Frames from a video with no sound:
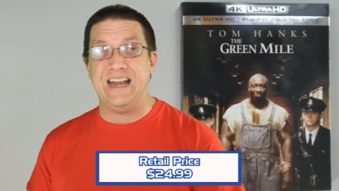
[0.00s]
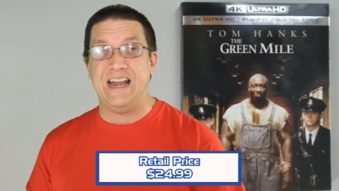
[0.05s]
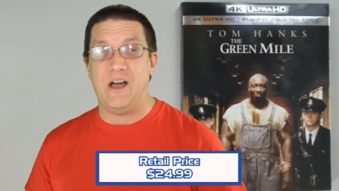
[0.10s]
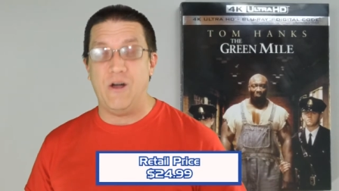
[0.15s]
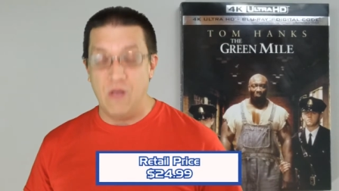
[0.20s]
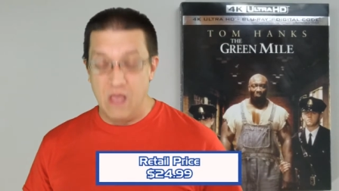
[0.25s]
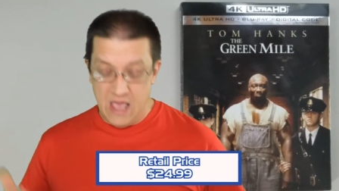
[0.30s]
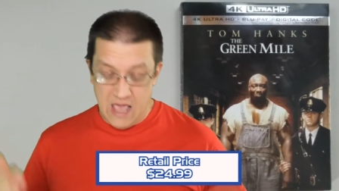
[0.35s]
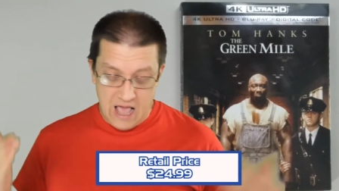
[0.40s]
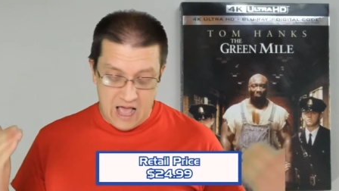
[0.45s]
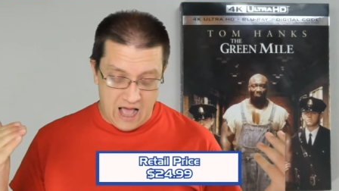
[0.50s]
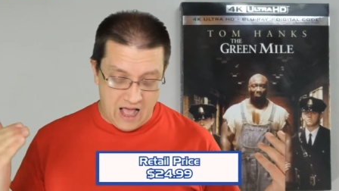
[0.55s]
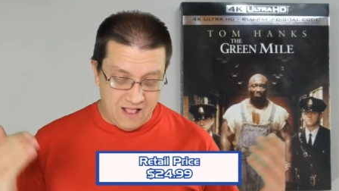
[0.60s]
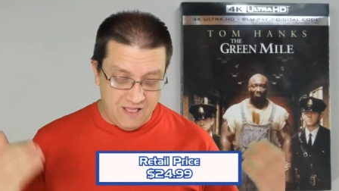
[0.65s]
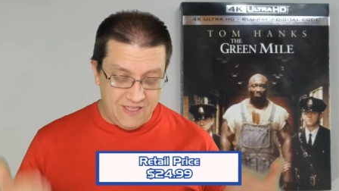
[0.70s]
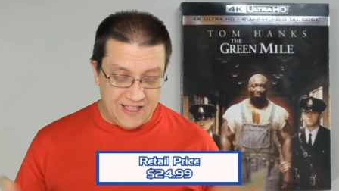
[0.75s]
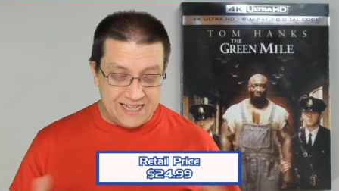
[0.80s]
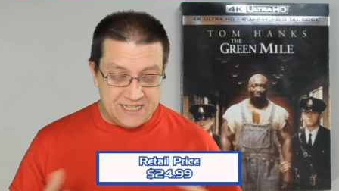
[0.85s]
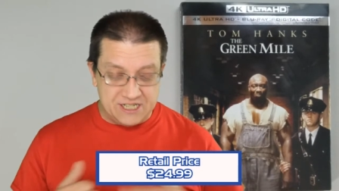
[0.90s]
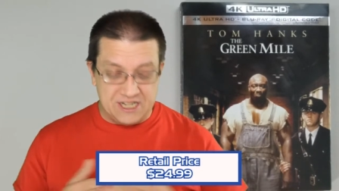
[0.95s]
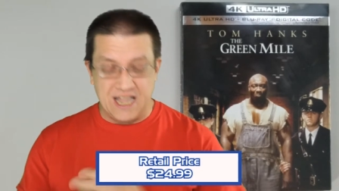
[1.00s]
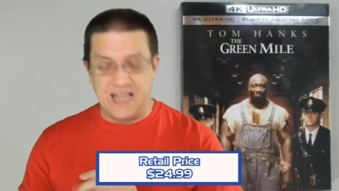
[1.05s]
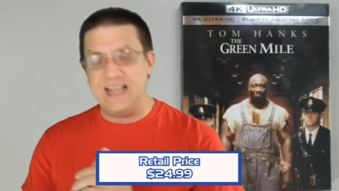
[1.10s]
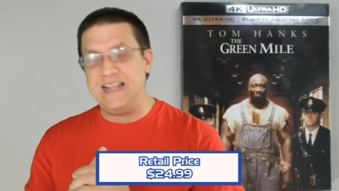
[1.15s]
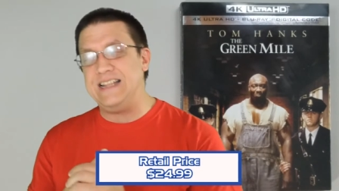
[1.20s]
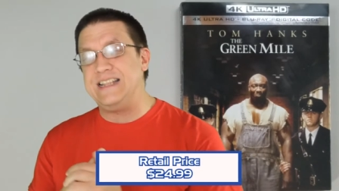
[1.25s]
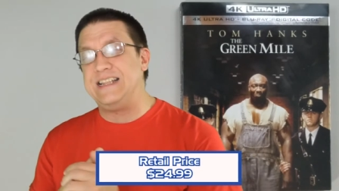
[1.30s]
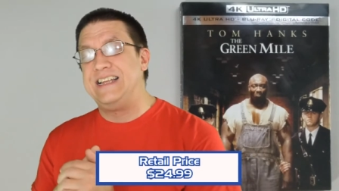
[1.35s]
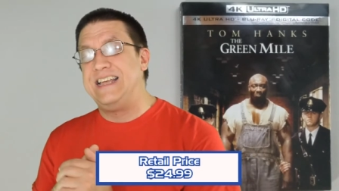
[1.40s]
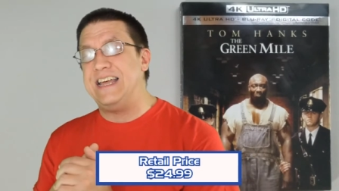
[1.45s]
Now, uh, let's uh,
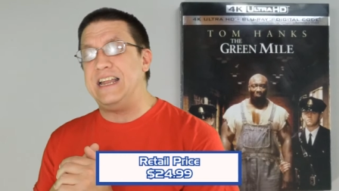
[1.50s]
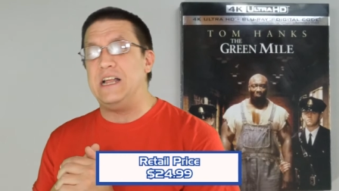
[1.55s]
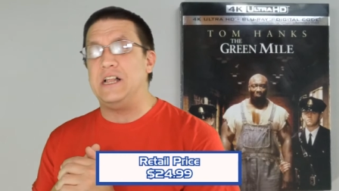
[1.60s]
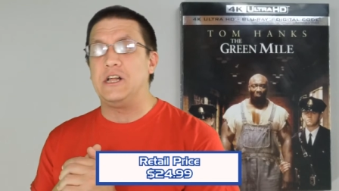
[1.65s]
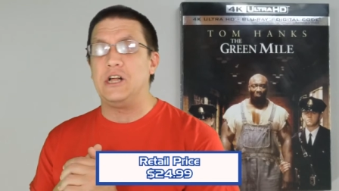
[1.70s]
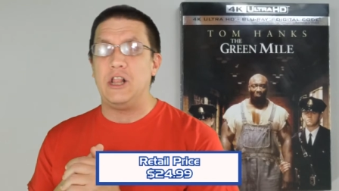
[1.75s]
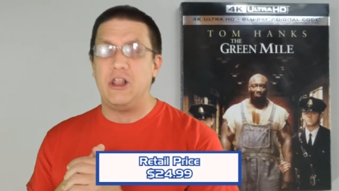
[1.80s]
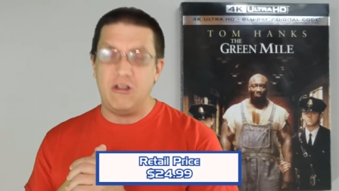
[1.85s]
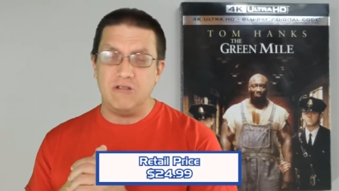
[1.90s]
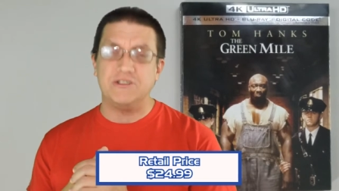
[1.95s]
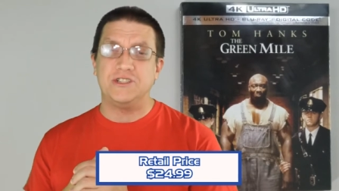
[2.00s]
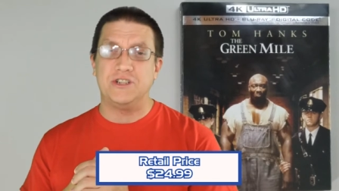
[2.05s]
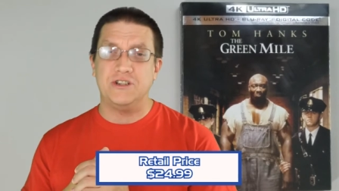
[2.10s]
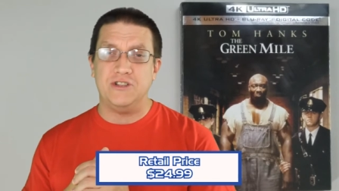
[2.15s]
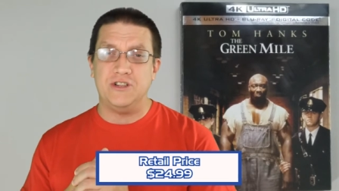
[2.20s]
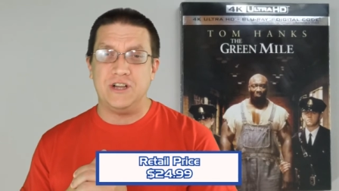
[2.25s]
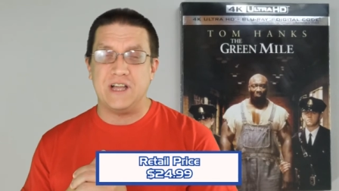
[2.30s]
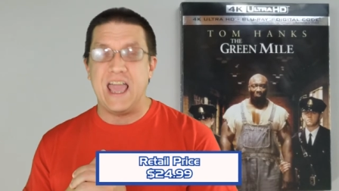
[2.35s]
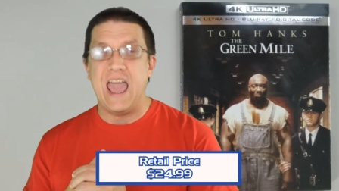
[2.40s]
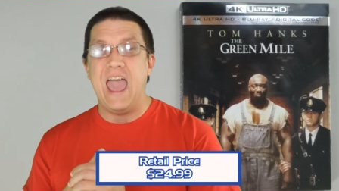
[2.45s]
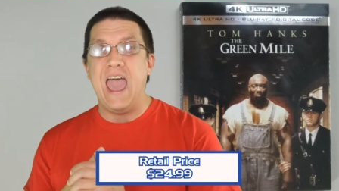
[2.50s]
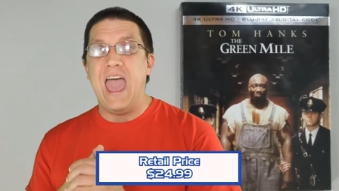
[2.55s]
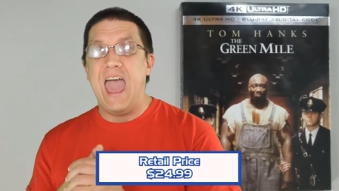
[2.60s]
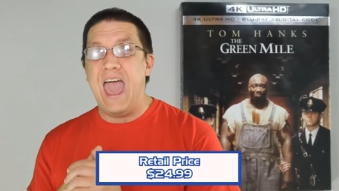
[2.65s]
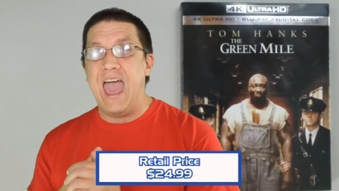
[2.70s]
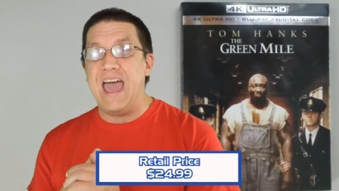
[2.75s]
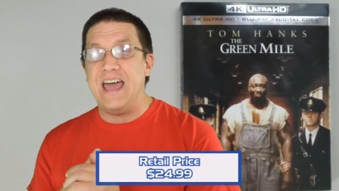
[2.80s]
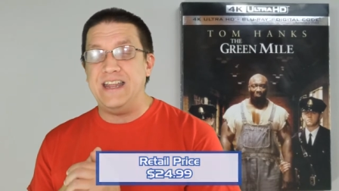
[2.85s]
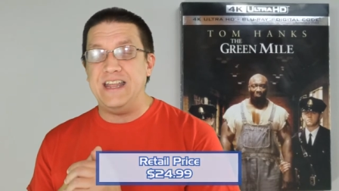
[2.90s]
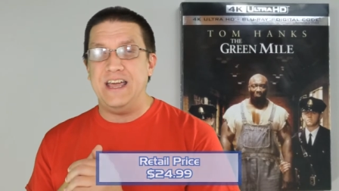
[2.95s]
get a closer look
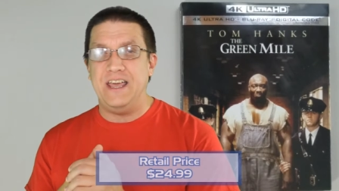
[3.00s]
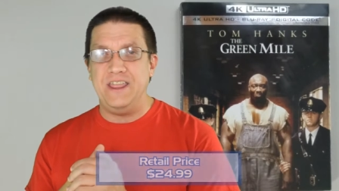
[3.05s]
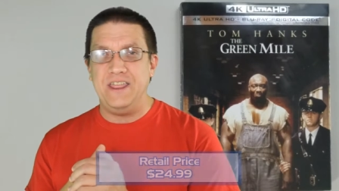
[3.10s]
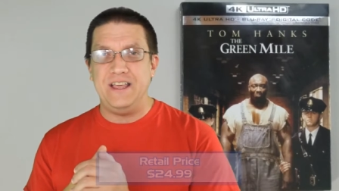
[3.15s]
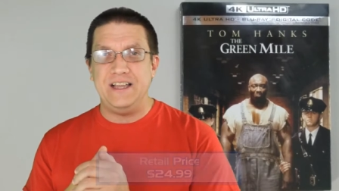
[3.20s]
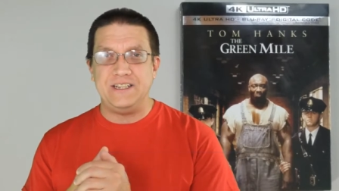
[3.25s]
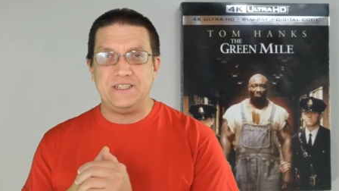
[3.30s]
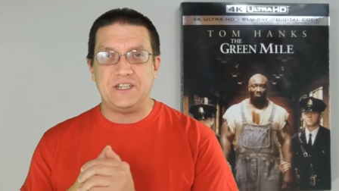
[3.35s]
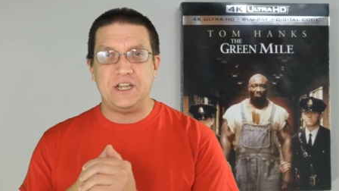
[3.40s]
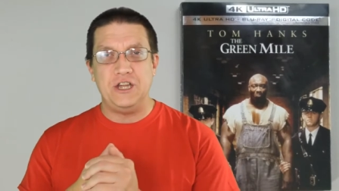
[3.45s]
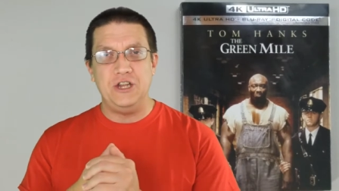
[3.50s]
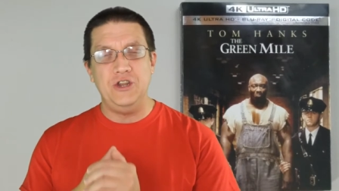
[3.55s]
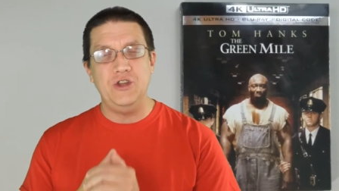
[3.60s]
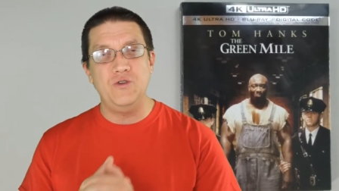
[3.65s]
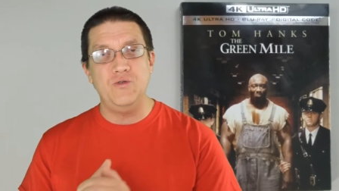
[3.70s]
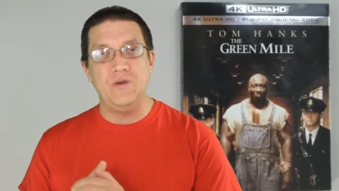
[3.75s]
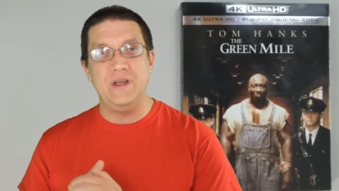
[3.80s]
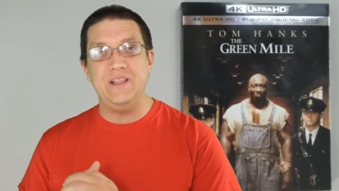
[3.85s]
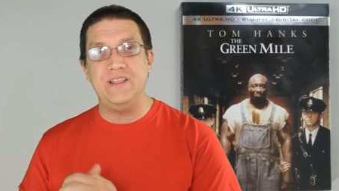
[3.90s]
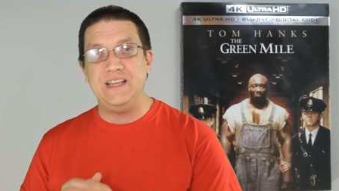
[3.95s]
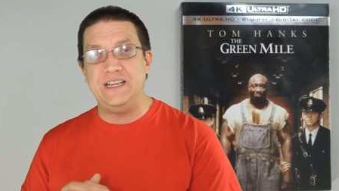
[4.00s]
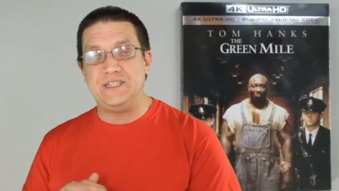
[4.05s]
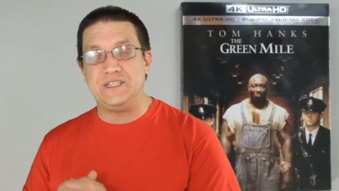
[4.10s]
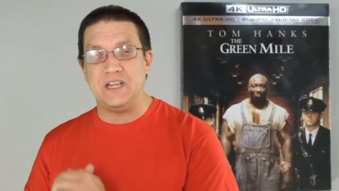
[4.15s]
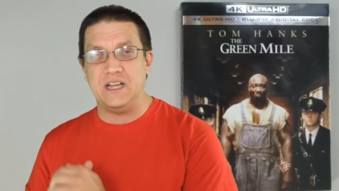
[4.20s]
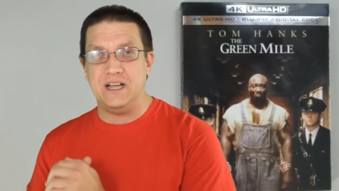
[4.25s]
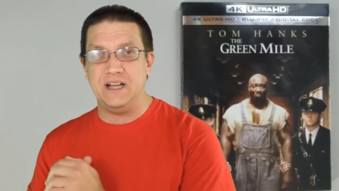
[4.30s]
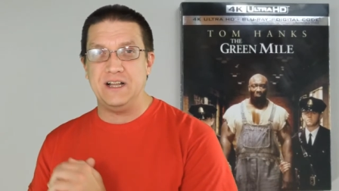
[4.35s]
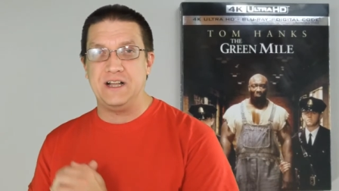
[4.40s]
at uh, this new release uh,